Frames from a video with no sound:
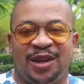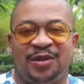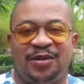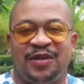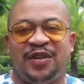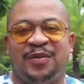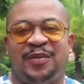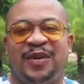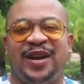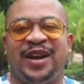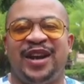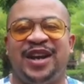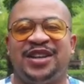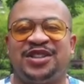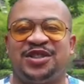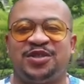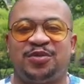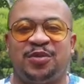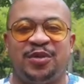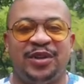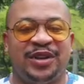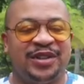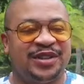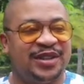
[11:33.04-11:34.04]
Hello, everybody. I
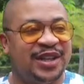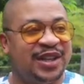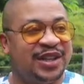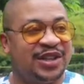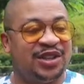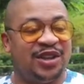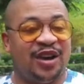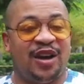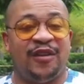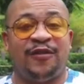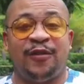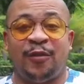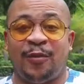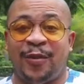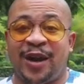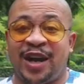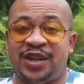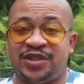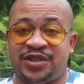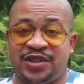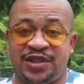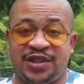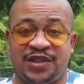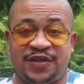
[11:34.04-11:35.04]
just want to thank y'all for
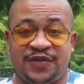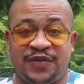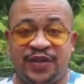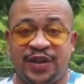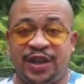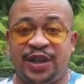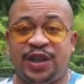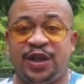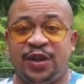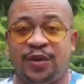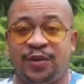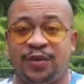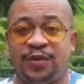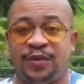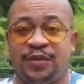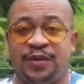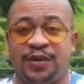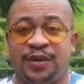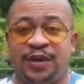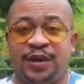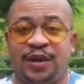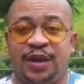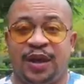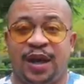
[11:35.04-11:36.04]
watching this video.
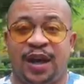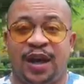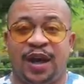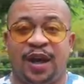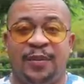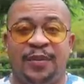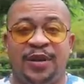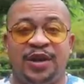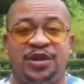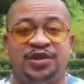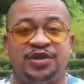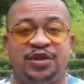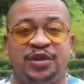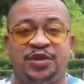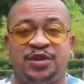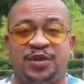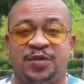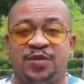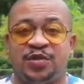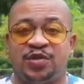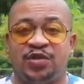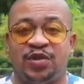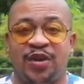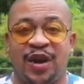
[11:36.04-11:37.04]
Make sure you
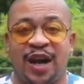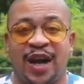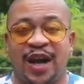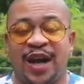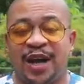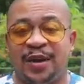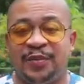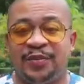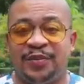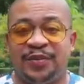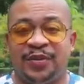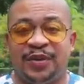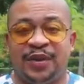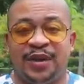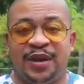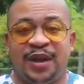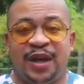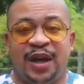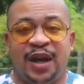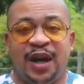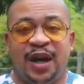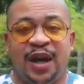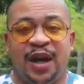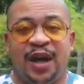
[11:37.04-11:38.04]
subscribe.
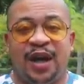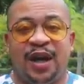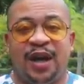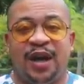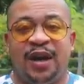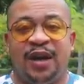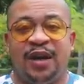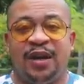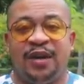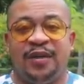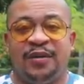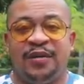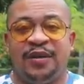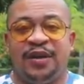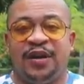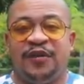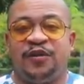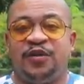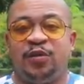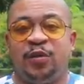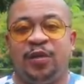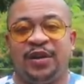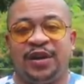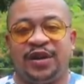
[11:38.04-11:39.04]

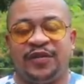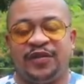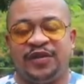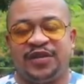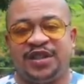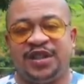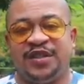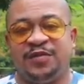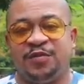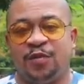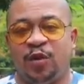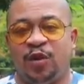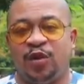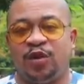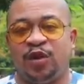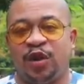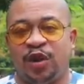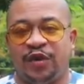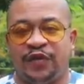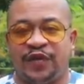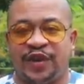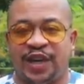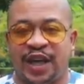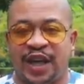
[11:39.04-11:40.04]
If you want to receive more
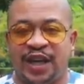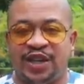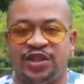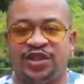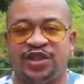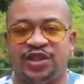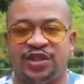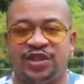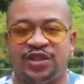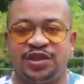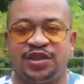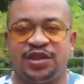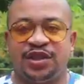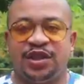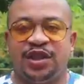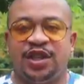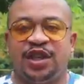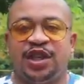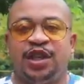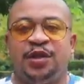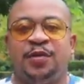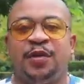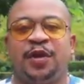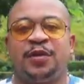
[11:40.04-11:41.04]
notifications,
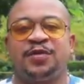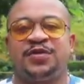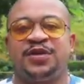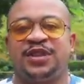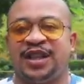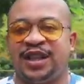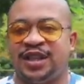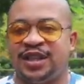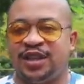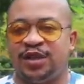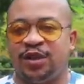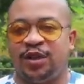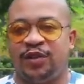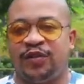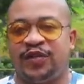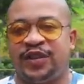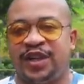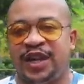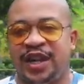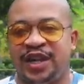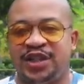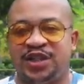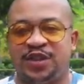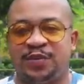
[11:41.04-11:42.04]
you're welcome to click the
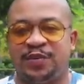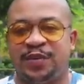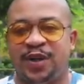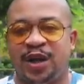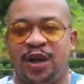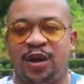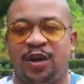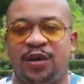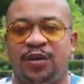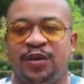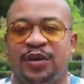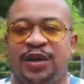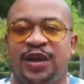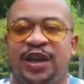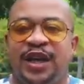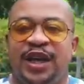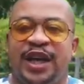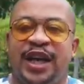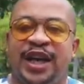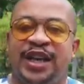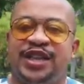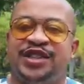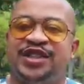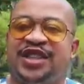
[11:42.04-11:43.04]
notification bell
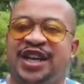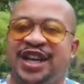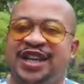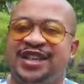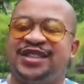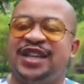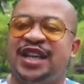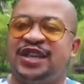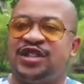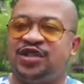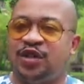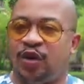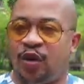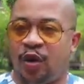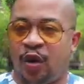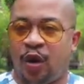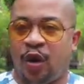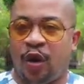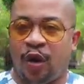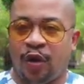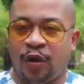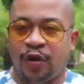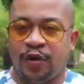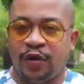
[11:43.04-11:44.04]
and change that to
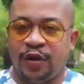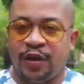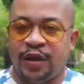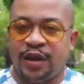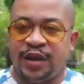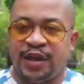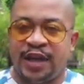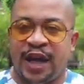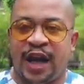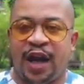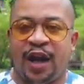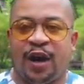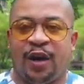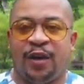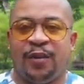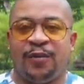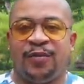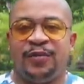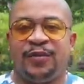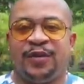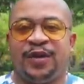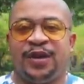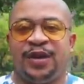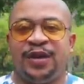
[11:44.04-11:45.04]
all. Now,
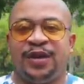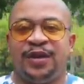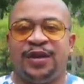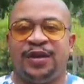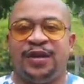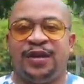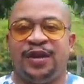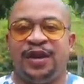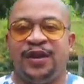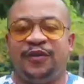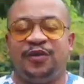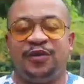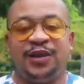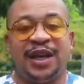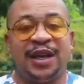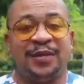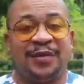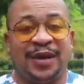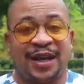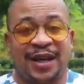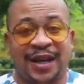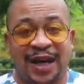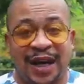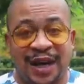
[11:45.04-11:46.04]
if you
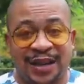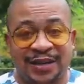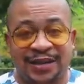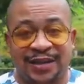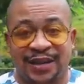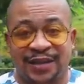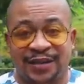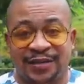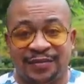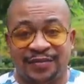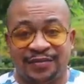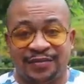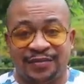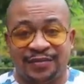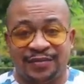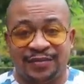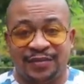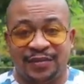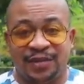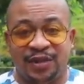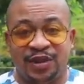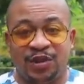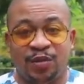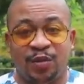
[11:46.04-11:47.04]
like my content
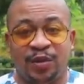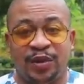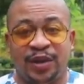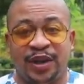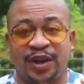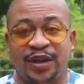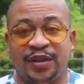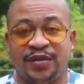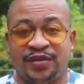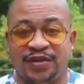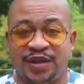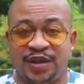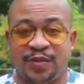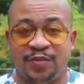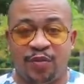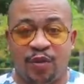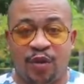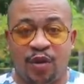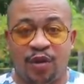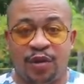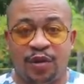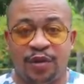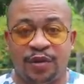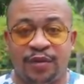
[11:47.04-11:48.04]
and you want to see
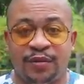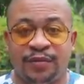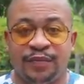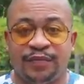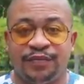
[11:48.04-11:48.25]
more,